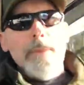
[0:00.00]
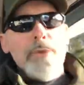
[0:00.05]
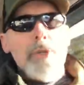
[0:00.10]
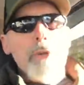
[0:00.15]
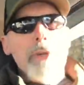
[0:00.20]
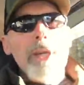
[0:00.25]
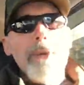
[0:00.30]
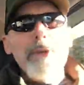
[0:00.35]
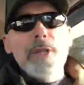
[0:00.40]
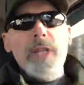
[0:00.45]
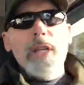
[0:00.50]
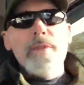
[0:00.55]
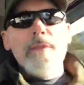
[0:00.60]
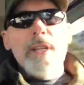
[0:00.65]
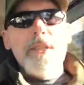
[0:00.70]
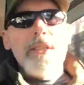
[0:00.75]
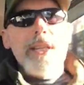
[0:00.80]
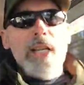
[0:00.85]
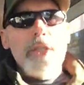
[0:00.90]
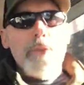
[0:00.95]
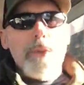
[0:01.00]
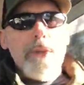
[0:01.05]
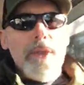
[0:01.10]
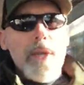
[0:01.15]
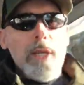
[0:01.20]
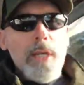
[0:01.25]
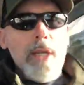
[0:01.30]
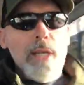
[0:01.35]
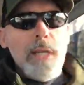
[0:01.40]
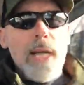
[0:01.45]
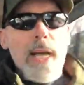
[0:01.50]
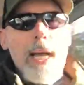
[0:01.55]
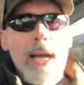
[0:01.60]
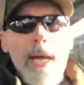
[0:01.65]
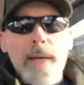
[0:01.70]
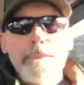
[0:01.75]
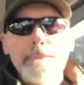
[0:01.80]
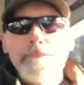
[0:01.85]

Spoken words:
So he was convinced that's what the